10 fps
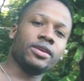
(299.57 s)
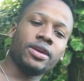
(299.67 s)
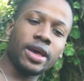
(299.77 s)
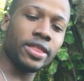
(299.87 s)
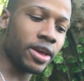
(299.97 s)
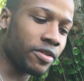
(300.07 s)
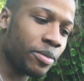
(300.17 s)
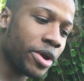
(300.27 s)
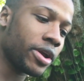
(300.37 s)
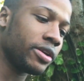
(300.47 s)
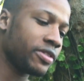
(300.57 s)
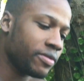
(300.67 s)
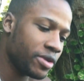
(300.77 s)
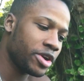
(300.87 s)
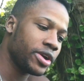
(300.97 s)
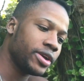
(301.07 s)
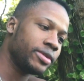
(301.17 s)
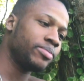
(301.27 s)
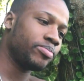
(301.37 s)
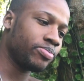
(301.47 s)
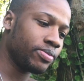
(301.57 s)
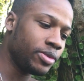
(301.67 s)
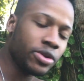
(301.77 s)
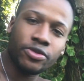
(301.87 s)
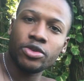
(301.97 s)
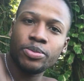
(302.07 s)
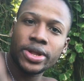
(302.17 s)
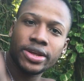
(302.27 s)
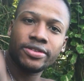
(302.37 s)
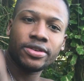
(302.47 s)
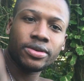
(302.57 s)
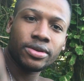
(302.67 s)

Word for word: I think of America as a very beautiful place, huh?